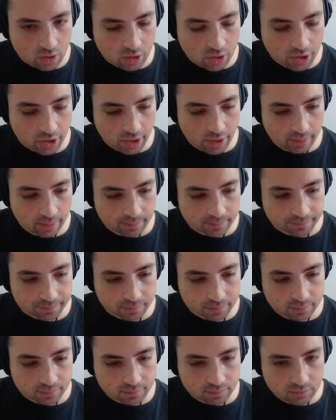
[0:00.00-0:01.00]
Okay.
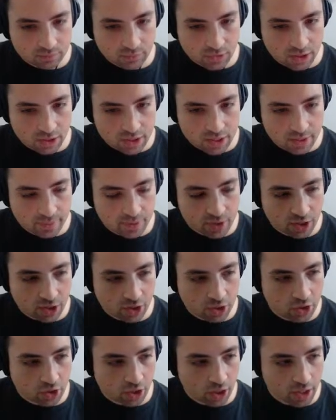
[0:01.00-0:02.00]
That seems like a
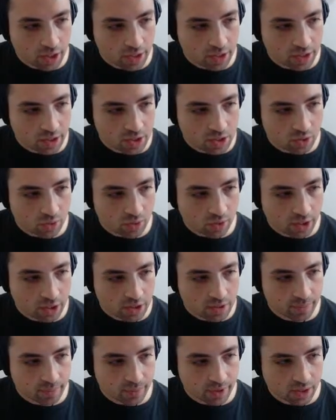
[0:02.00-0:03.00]
good idea. So let's
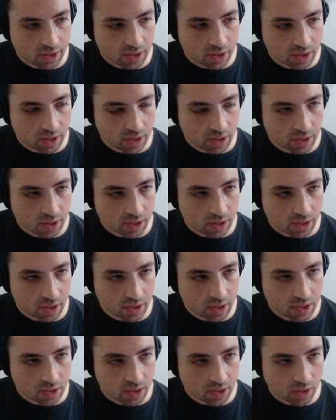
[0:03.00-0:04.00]
begin,
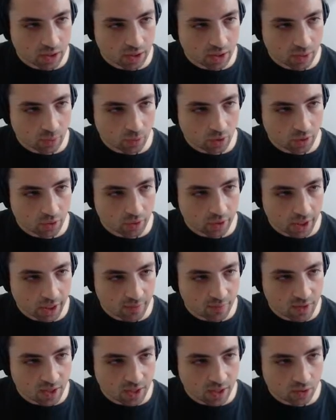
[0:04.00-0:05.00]
and now we already have
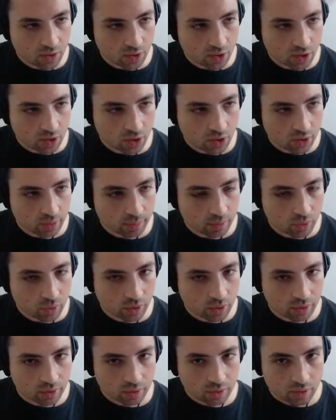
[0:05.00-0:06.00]
that on our
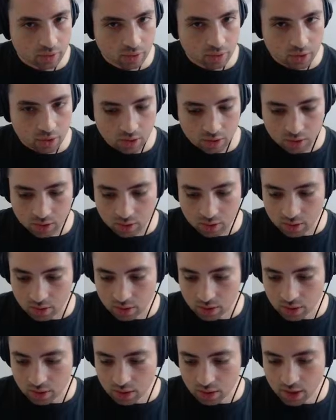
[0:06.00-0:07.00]
clipboard.
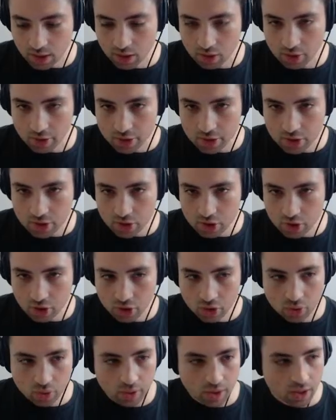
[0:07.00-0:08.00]
Now let's
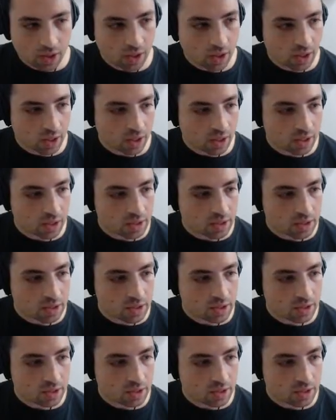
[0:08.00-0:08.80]
go and